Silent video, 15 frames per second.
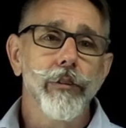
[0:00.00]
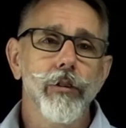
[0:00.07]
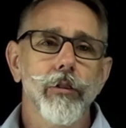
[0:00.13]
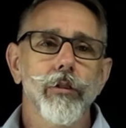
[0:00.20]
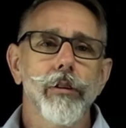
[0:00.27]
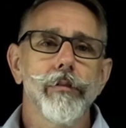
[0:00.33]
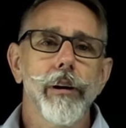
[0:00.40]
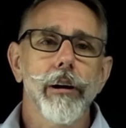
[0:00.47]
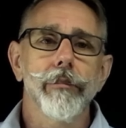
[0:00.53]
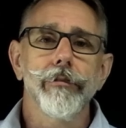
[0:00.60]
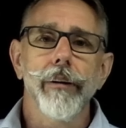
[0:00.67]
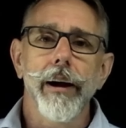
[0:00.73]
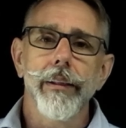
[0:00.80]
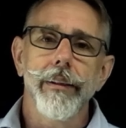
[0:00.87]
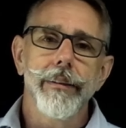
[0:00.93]
us to
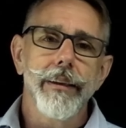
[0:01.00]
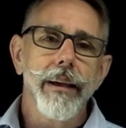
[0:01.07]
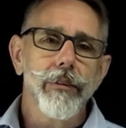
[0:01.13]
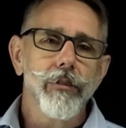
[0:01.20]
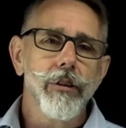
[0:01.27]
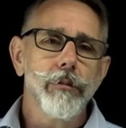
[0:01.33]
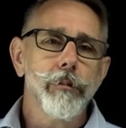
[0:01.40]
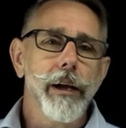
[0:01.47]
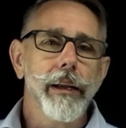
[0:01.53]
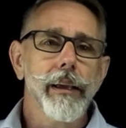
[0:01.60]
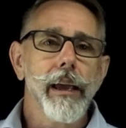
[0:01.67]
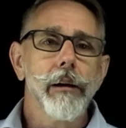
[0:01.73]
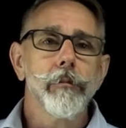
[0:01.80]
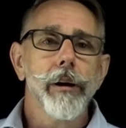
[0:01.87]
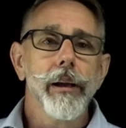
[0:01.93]
verify that the SD-WAN
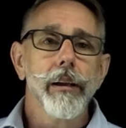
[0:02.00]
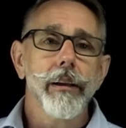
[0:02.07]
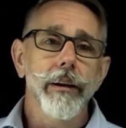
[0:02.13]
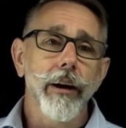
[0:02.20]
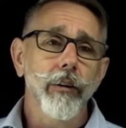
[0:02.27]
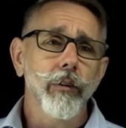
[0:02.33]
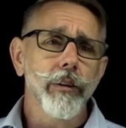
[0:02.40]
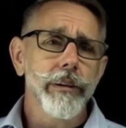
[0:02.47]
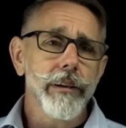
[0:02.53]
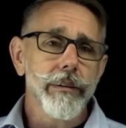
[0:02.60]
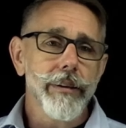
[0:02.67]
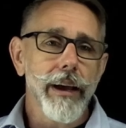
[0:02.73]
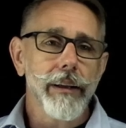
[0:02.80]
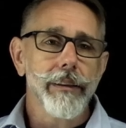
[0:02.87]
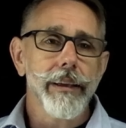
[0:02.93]
gateway can not only
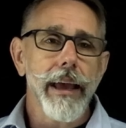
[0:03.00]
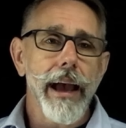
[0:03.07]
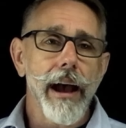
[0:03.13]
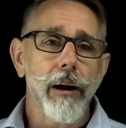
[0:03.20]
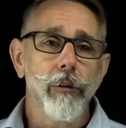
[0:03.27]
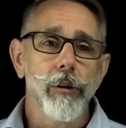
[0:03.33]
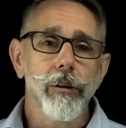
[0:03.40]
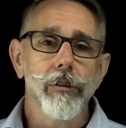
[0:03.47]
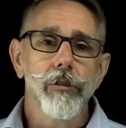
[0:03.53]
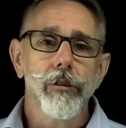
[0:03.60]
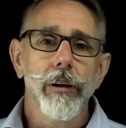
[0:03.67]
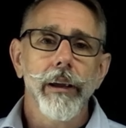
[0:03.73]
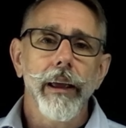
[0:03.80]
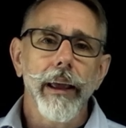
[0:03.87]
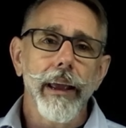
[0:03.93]
detect the outage
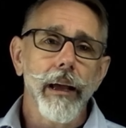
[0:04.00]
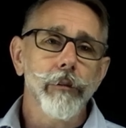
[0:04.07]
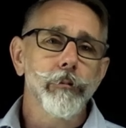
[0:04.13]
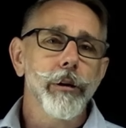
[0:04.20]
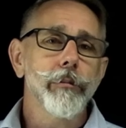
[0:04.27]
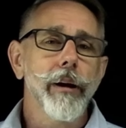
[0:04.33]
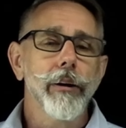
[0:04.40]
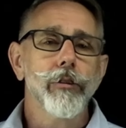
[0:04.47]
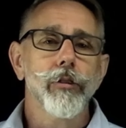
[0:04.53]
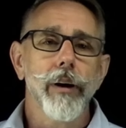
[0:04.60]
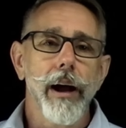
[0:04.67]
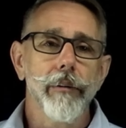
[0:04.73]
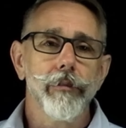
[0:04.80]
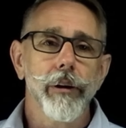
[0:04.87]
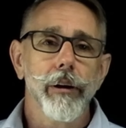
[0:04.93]
and reroute
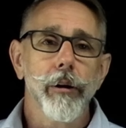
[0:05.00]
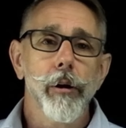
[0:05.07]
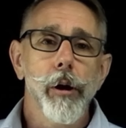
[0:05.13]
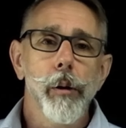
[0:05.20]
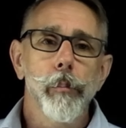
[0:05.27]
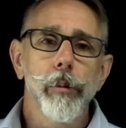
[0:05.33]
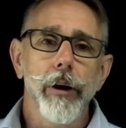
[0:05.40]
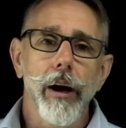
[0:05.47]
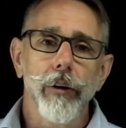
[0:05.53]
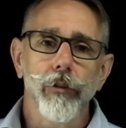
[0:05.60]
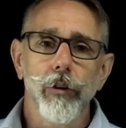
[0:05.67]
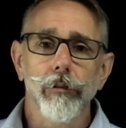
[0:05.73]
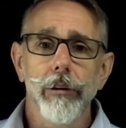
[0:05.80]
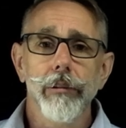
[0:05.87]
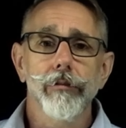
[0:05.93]
traffic, but also
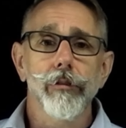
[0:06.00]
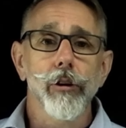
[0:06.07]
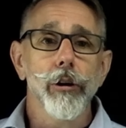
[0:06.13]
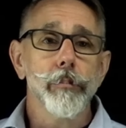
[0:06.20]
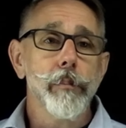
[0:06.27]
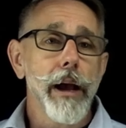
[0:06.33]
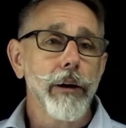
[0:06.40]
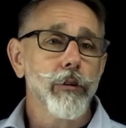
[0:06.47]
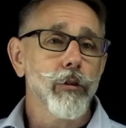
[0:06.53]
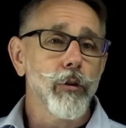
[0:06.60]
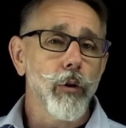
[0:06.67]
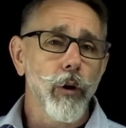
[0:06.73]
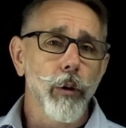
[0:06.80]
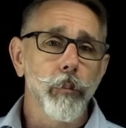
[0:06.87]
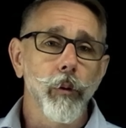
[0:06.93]
revert back to
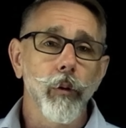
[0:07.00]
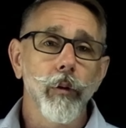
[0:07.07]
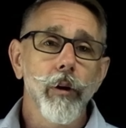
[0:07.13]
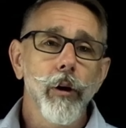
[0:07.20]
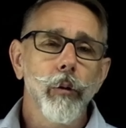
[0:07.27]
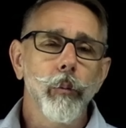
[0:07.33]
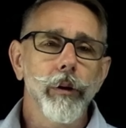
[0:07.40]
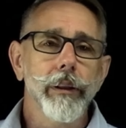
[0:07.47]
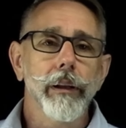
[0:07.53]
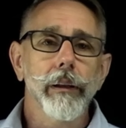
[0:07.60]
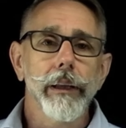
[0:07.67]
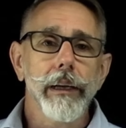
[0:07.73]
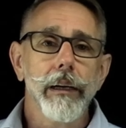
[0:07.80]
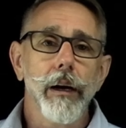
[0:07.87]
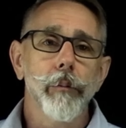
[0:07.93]
normal when the
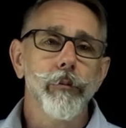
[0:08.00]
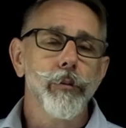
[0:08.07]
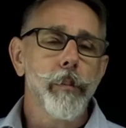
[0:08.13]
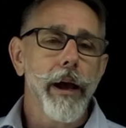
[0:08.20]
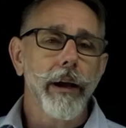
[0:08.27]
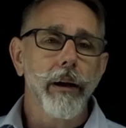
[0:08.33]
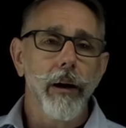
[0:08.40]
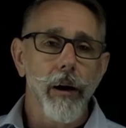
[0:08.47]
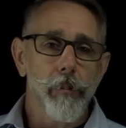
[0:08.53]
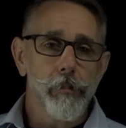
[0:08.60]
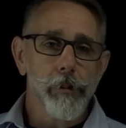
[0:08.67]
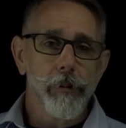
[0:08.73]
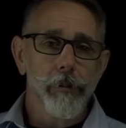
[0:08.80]
link comes back up.